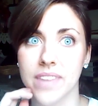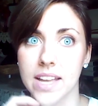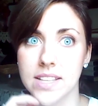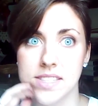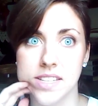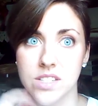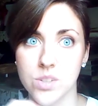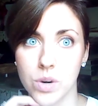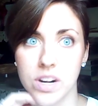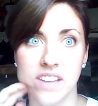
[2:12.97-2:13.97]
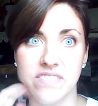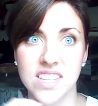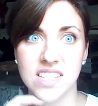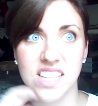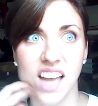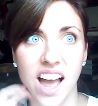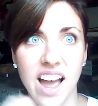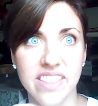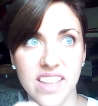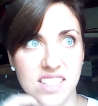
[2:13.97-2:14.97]
It's the story of this
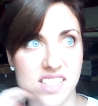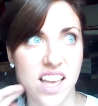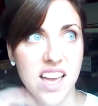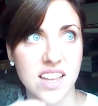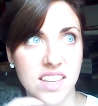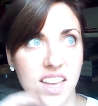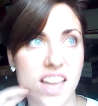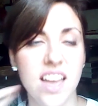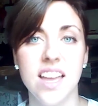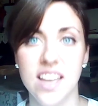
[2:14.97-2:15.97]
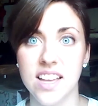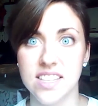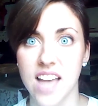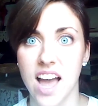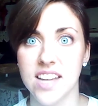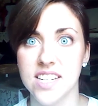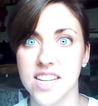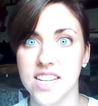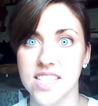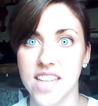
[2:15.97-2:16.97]
guy that's like a
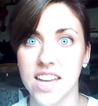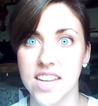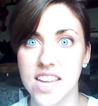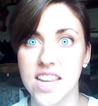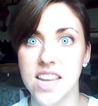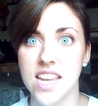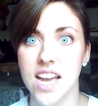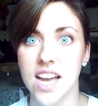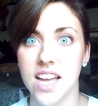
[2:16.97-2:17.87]
scientist, and he